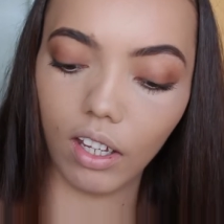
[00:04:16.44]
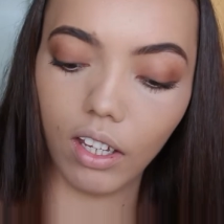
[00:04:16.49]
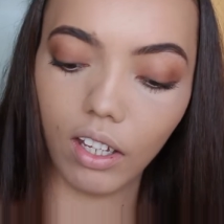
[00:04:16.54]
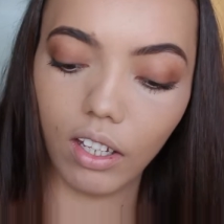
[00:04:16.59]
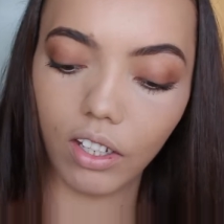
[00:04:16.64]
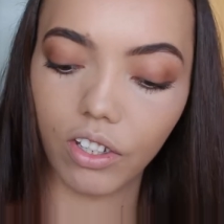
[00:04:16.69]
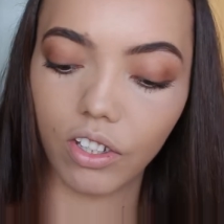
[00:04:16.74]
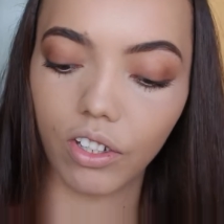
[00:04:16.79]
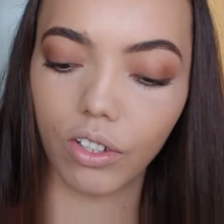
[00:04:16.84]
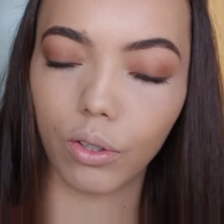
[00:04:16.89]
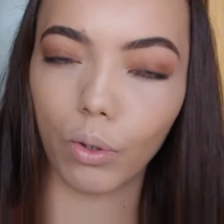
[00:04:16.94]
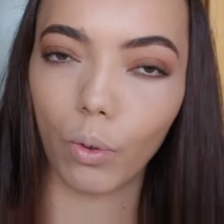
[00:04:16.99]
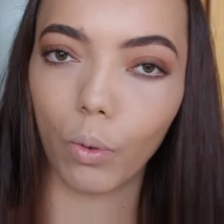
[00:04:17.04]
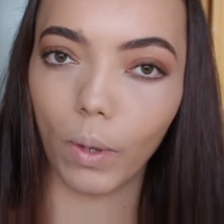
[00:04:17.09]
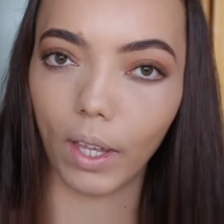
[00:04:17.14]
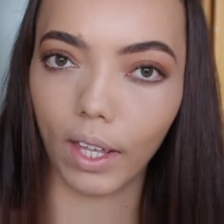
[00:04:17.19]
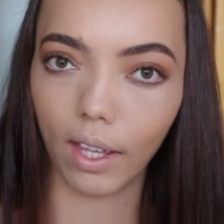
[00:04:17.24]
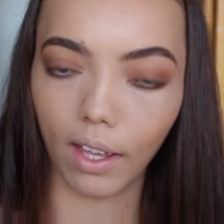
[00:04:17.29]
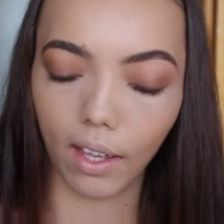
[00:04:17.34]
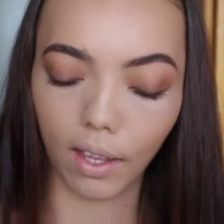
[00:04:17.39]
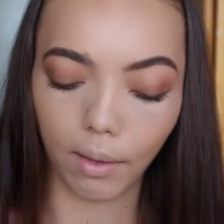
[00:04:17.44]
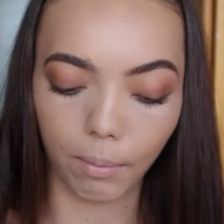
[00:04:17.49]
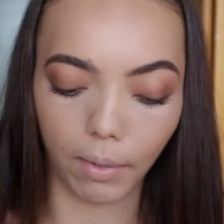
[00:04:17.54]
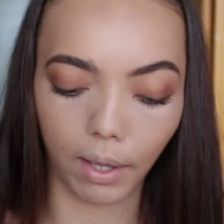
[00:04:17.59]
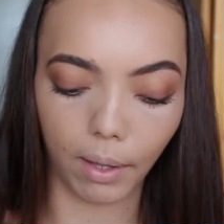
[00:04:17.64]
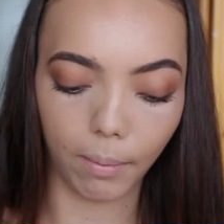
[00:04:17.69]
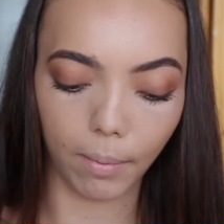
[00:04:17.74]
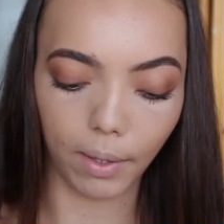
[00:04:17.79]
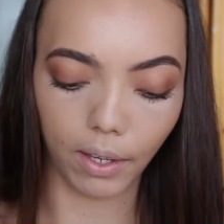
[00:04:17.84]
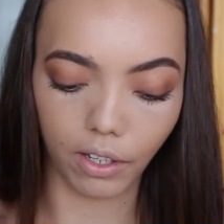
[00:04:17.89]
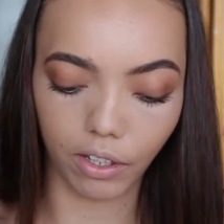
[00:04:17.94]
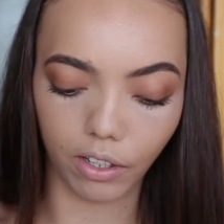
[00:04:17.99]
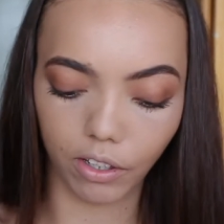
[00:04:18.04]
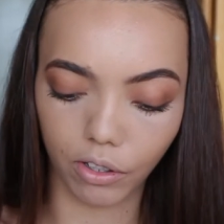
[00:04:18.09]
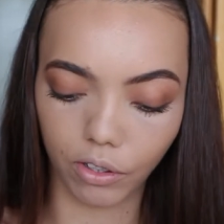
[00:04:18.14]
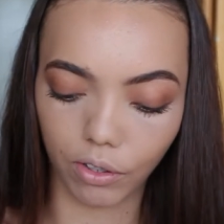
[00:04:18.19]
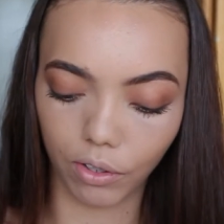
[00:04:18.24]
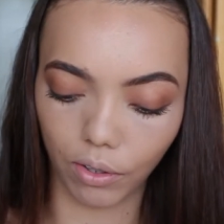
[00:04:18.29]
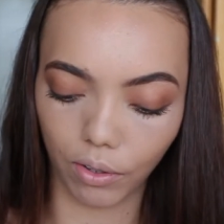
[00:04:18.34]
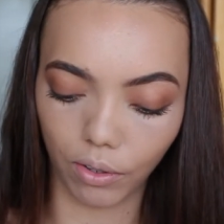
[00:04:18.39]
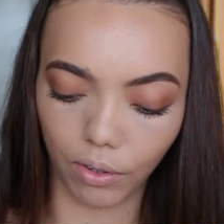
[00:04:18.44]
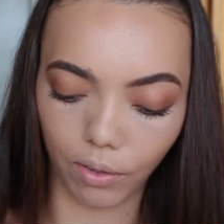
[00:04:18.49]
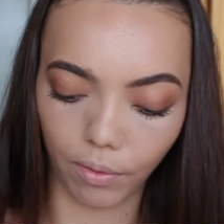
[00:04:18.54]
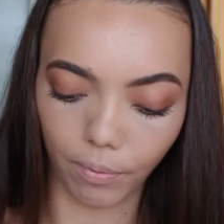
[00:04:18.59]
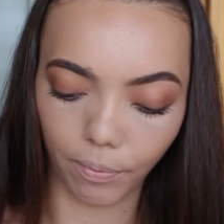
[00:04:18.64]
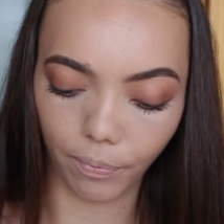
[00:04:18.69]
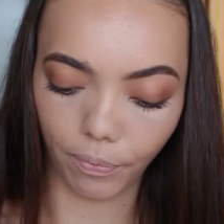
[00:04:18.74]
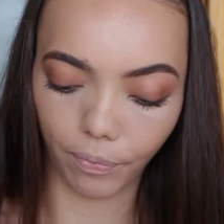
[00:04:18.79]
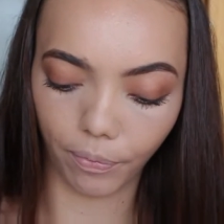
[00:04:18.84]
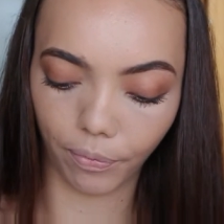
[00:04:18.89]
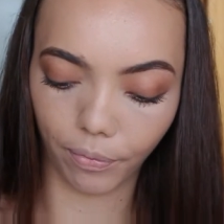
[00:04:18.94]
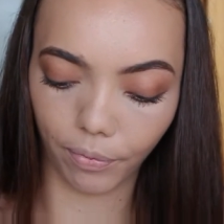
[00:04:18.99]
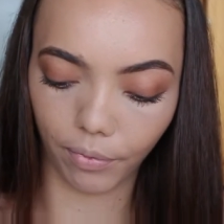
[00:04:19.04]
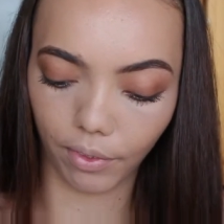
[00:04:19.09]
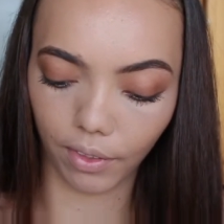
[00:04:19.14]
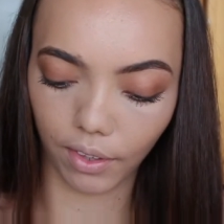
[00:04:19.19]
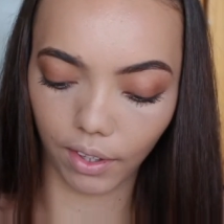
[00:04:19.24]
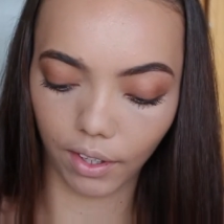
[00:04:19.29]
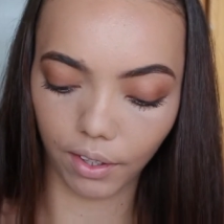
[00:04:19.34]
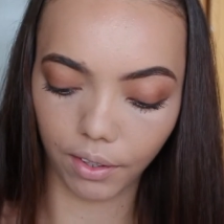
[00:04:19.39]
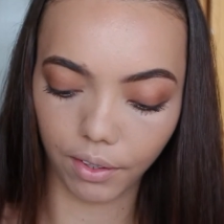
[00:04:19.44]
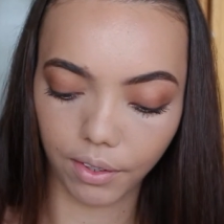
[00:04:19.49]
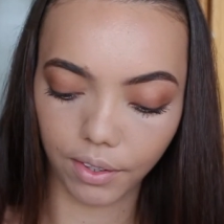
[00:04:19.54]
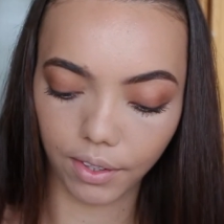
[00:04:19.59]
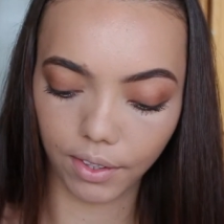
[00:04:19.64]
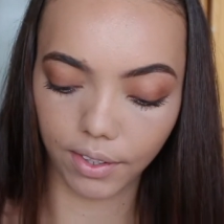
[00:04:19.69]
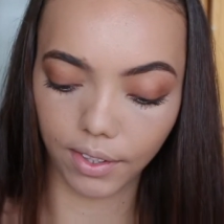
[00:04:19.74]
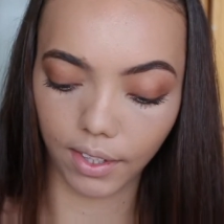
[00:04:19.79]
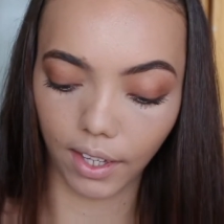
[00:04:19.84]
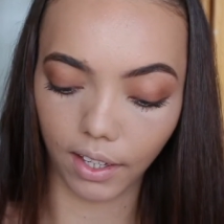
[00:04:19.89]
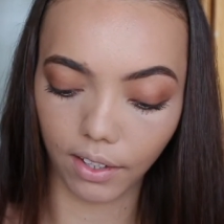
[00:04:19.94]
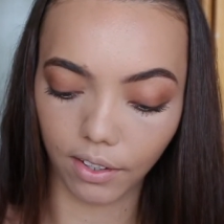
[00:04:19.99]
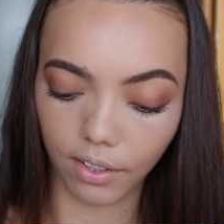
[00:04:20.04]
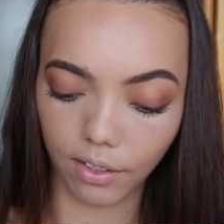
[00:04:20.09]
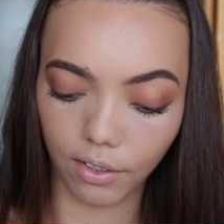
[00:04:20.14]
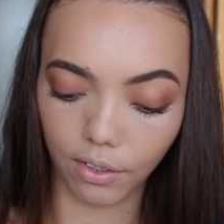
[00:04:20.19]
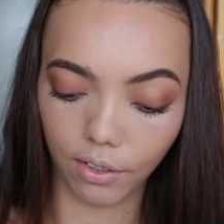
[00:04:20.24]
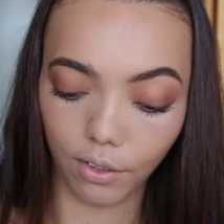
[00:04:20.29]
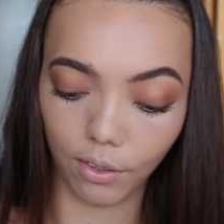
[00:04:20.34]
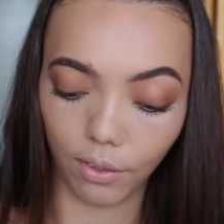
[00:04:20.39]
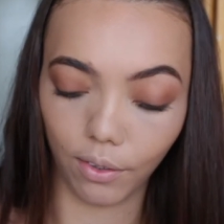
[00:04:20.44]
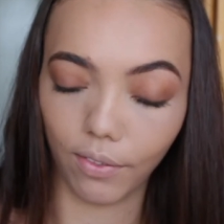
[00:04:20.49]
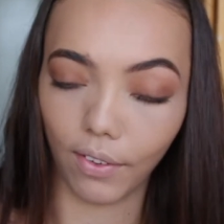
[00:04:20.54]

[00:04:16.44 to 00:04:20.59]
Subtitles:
just quicker in my opinion to set your